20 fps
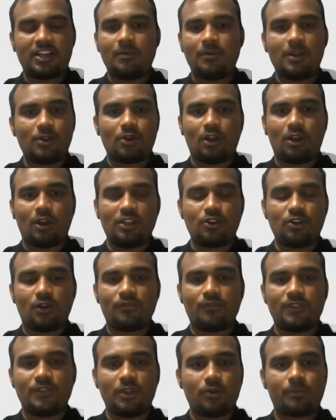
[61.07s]
bit knowledge
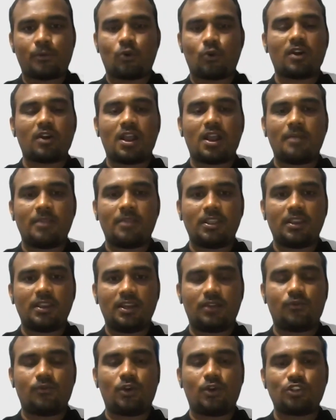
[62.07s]
of the programming.
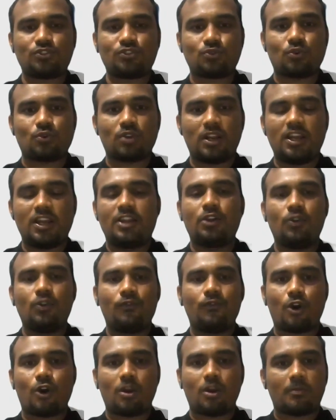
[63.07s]
It was totally
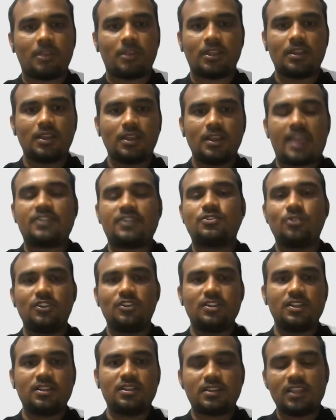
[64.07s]
new for me.
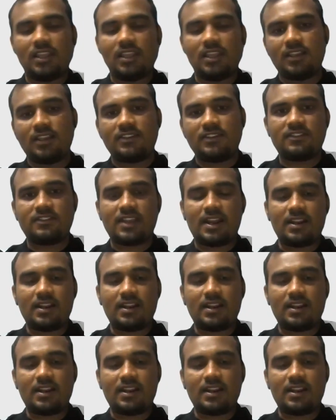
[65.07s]
Actually, the thing is that